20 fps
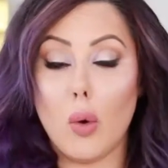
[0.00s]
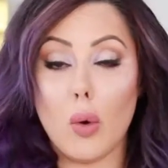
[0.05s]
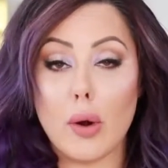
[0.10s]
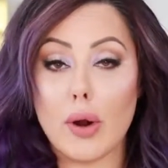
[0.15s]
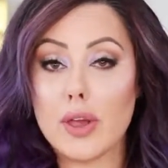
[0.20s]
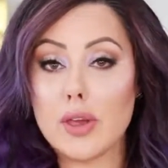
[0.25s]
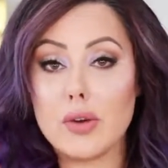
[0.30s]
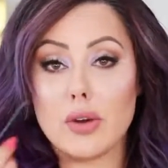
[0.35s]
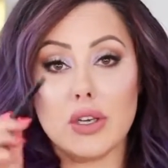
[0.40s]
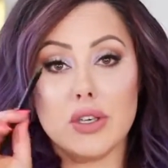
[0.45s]

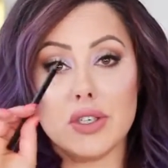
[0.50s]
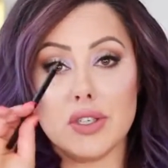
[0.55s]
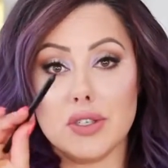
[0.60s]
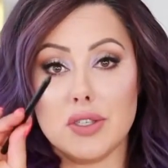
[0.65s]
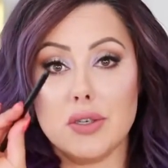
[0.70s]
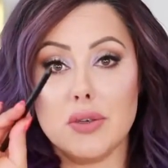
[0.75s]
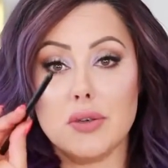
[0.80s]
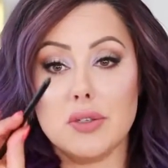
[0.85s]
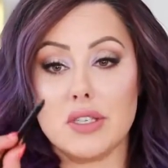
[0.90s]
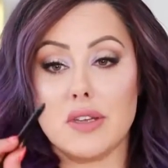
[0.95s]
or you can
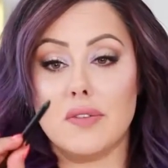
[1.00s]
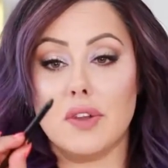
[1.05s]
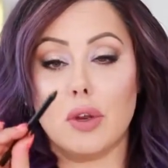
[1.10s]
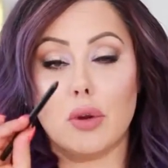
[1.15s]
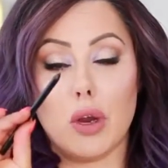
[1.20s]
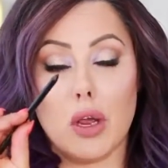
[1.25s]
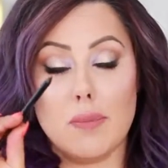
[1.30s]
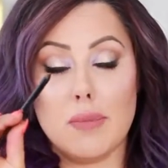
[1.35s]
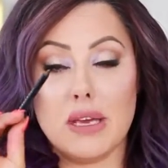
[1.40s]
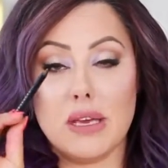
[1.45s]
just use, if
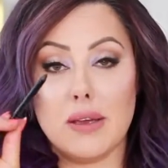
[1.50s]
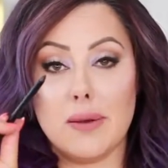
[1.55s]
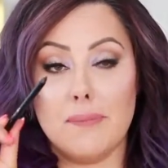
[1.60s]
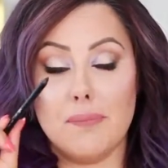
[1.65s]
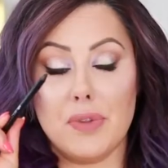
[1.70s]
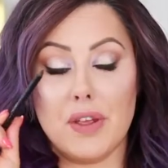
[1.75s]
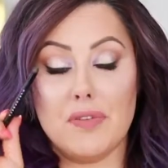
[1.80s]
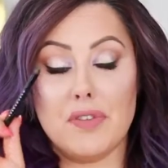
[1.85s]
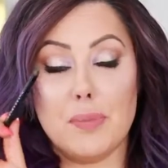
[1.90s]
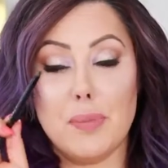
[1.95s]

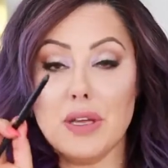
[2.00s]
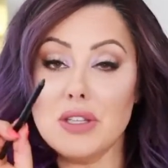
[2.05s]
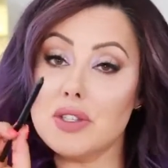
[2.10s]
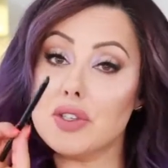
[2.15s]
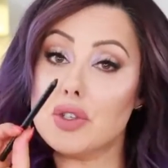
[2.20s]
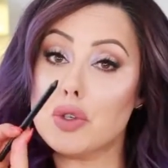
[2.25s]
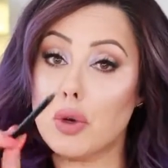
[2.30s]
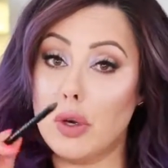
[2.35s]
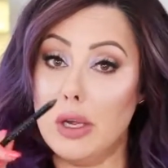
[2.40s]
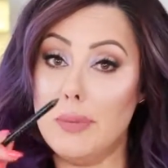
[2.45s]
the
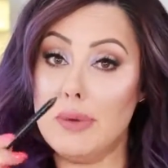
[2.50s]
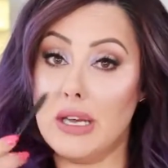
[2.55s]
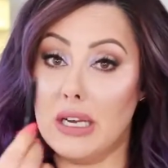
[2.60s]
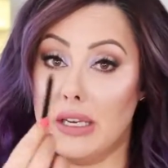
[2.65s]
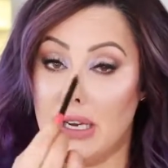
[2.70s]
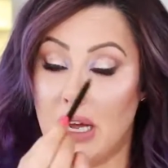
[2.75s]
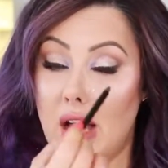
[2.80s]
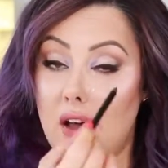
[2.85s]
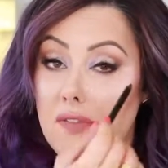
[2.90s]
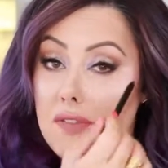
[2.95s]
pencil's creamy
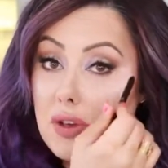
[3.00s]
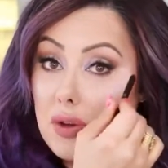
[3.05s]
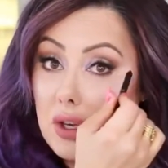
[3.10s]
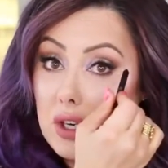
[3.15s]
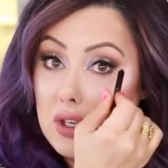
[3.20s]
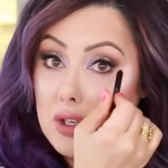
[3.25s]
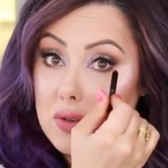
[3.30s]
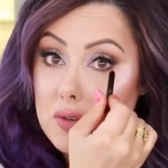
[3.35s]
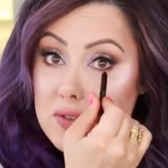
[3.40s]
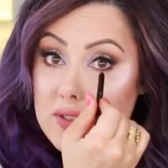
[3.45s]
enough, you
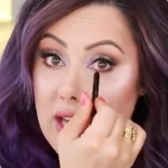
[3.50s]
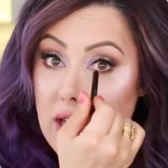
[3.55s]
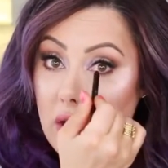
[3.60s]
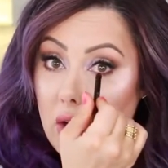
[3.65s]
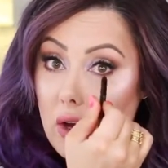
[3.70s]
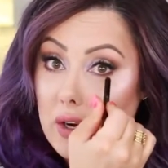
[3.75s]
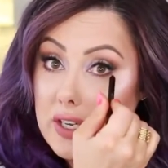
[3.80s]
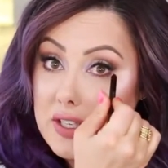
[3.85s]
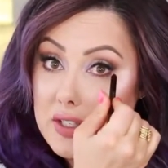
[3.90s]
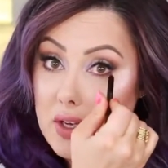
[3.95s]
can use that
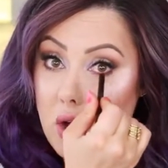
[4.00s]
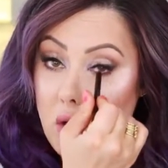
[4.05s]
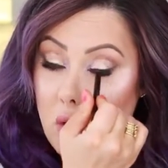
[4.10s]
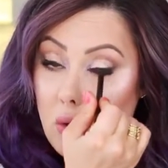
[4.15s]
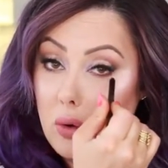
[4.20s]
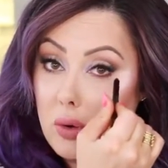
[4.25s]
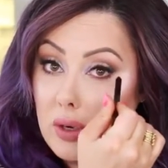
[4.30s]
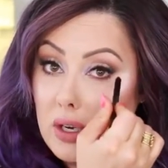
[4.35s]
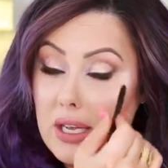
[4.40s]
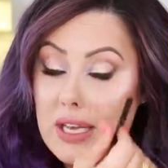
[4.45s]
on its
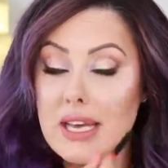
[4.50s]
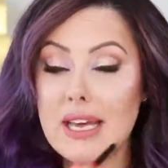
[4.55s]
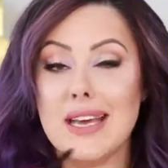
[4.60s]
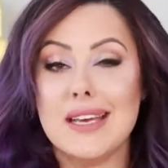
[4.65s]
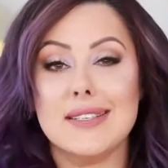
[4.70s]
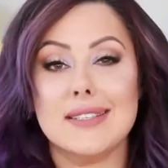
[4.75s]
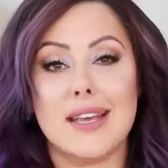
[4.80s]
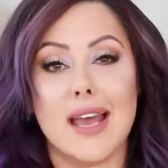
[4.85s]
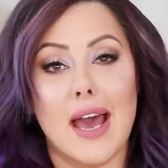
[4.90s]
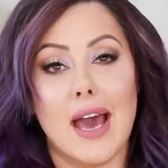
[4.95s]
own
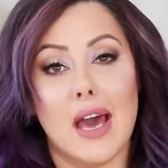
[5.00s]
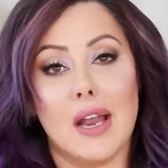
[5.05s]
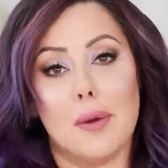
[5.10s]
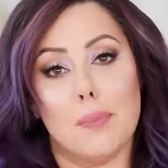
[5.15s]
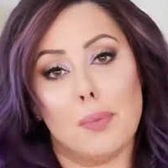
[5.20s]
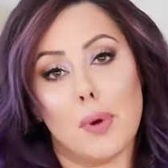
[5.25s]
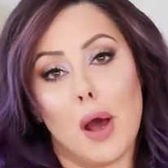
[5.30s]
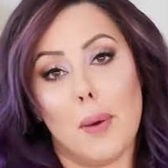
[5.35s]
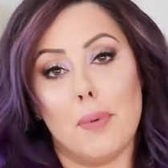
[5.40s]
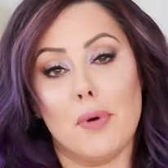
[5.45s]
to add
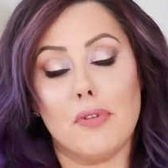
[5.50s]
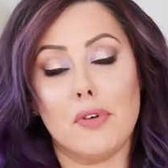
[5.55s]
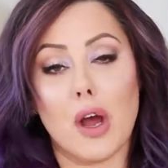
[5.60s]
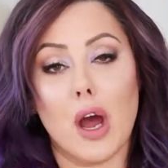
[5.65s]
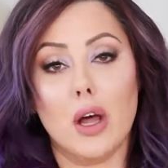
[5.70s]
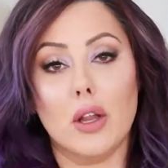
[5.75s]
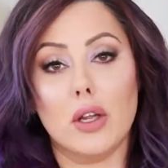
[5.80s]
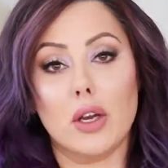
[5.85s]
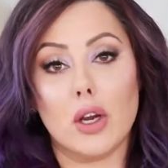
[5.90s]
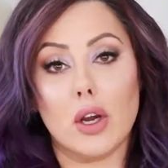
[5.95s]
a pop of
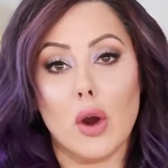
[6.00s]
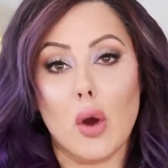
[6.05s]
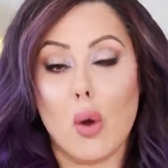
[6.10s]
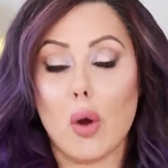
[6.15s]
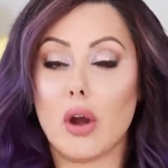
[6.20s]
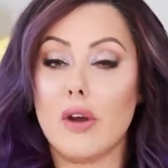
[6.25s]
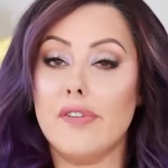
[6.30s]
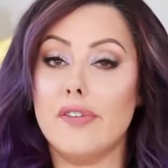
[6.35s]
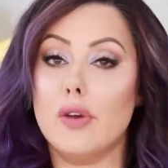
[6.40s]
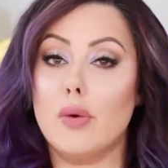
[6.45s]
color,
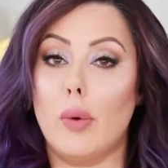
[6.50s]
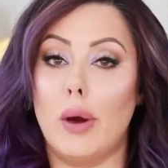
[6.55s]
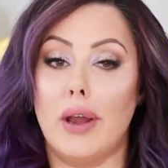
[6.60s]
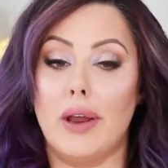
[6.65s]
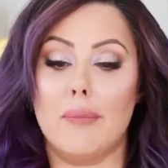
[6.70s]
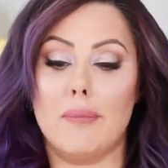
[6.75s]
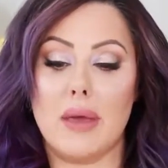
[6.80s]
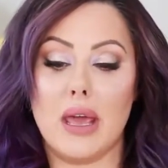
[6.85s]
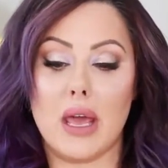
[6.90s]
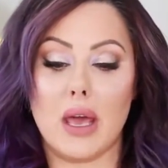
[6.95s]
or if you want
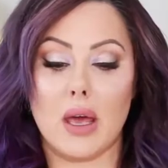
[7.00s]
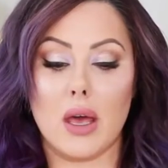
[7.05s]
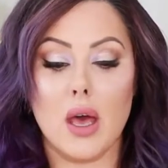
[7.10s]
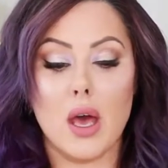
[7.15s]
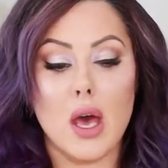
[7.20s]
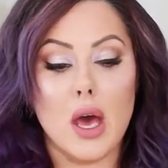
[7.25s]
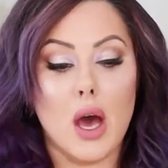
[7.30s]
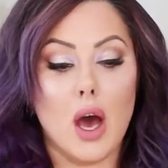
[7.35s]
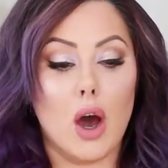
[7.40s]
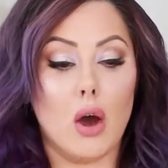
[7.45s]
to make
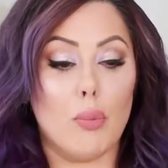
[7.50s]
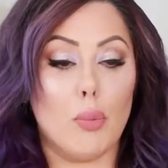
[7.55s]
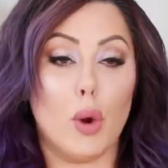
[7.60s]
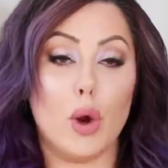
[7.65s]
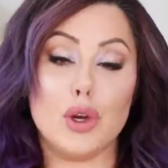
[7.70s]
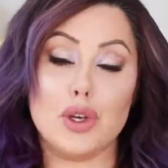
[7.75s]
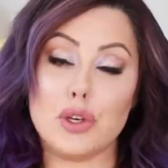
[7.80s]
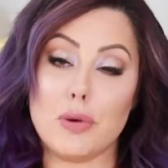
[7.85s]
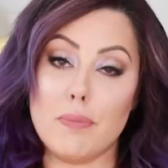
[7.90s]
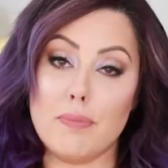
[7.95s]
a
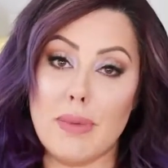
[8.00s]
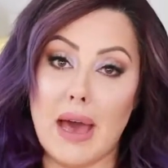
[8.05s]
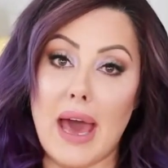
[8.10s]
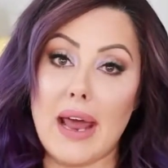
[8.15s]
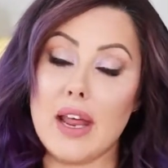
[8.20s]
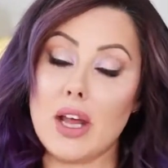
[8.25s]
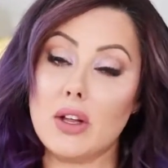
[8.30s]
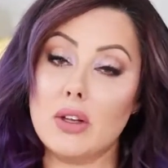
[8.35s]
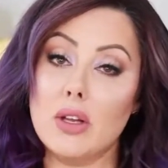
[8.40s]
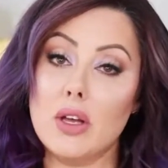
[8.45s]
more
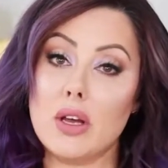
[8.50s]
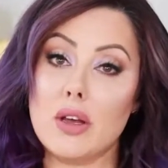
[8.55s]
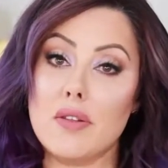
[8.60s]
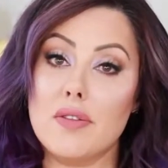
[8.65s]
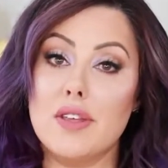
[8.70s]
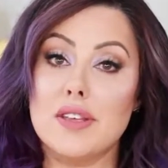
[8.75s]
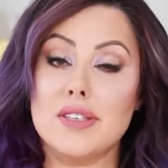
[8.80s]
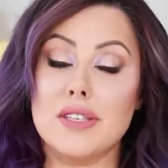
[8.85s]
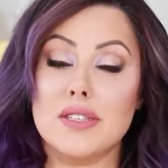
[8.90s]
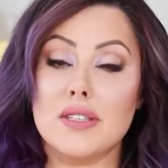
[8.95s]
dramatic look,
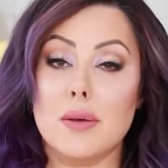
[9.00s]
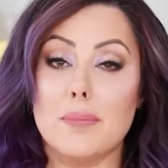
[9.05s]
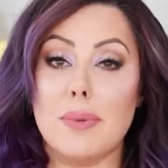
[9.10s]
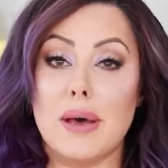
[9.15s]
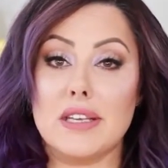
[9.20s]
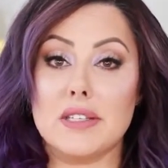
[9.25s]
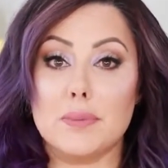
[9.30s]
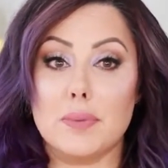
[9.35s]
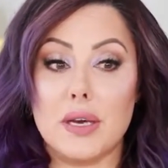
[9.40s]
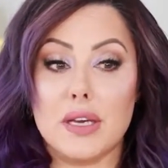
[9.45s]
this is the
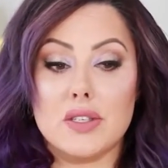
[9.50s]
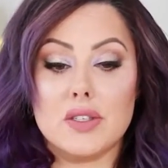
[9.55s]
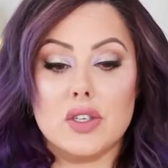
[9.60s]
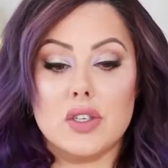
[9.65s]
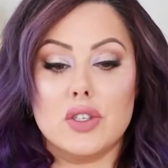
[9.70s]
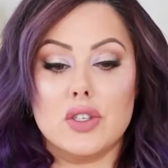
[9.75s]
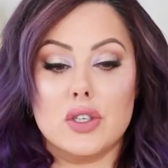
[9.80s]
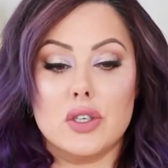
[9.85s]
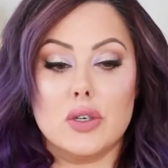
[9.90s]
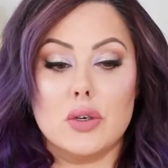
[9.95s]
best place
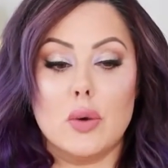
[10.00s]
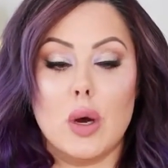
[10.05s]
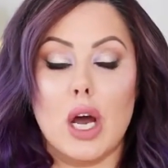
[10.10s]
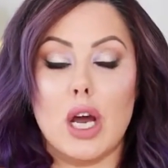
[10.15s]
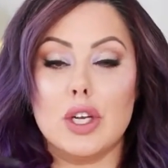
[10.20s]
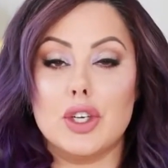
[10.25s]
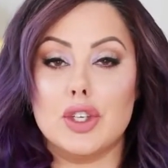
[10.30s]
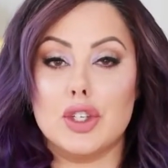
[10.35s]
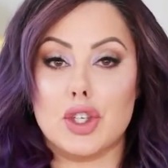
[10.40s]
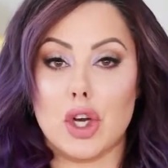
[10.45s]
to do
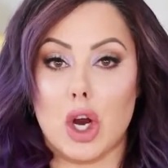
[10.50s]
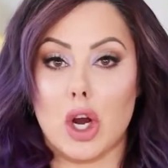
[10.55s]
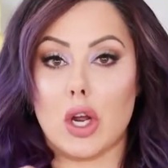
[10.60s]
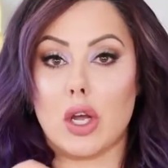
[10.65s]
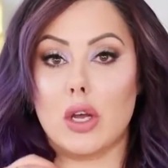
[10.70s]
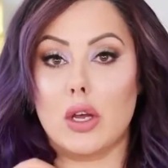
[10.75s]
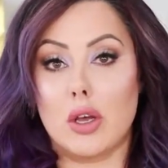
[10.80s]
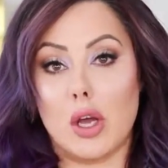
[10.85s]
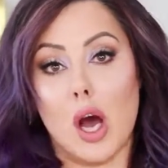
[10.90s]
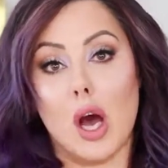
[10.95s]
a
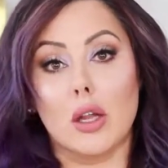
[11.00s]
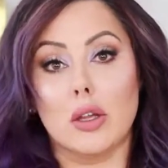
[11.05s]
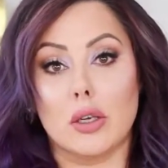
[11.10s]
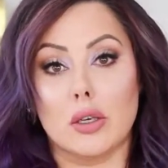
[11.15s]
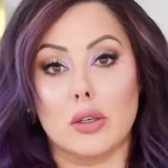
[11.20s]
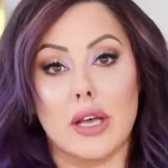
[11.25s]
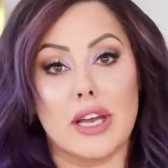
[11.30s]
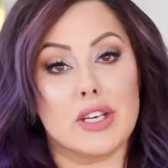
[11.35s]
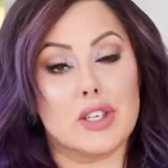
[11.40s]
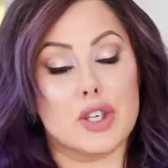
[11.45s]
dark
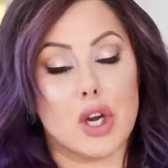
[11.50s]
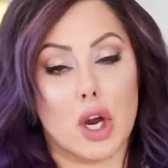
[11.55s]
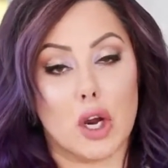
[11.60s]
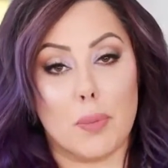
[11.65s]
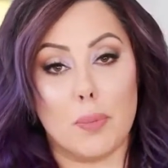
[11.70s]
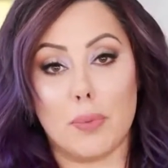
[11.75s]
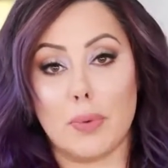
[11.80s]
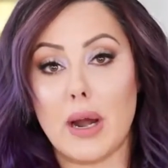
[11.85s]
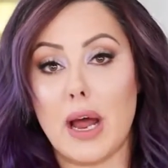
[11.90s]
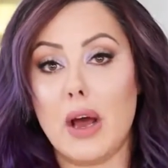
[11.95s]
color, like
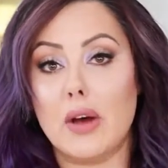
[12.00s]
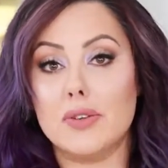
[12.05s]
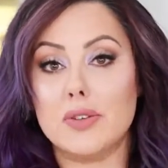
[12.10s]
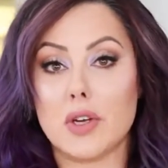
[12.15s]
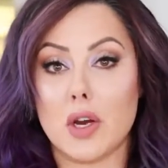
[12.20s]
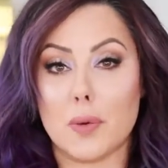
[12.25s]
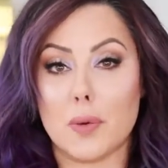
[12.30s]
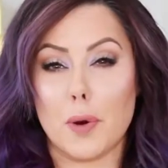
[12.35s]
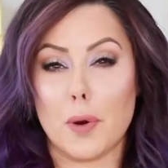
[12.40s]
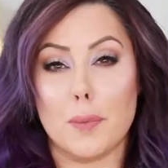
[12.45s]
dark brown,
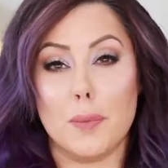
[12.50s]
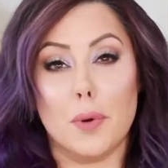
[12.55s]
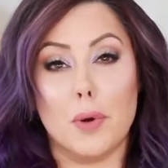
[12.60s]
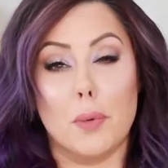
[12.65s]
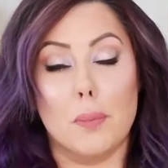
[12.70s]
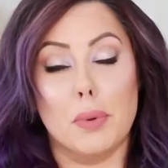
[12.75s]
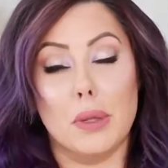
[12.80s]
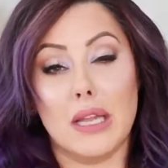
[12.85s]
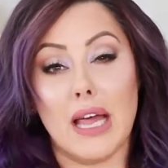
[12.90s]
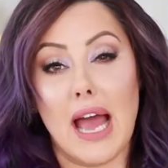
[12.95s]

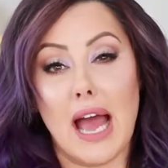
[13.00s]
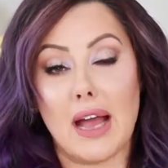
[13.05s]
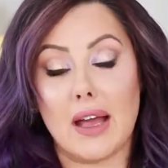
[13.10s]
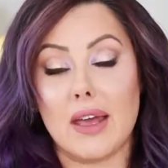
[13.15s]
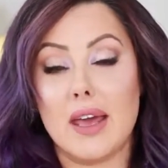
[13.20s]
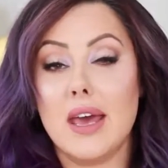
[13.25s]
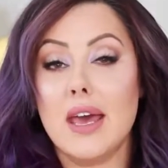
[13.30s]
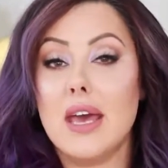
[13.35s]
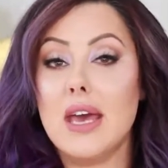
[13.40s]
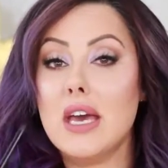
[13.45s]
purple, black.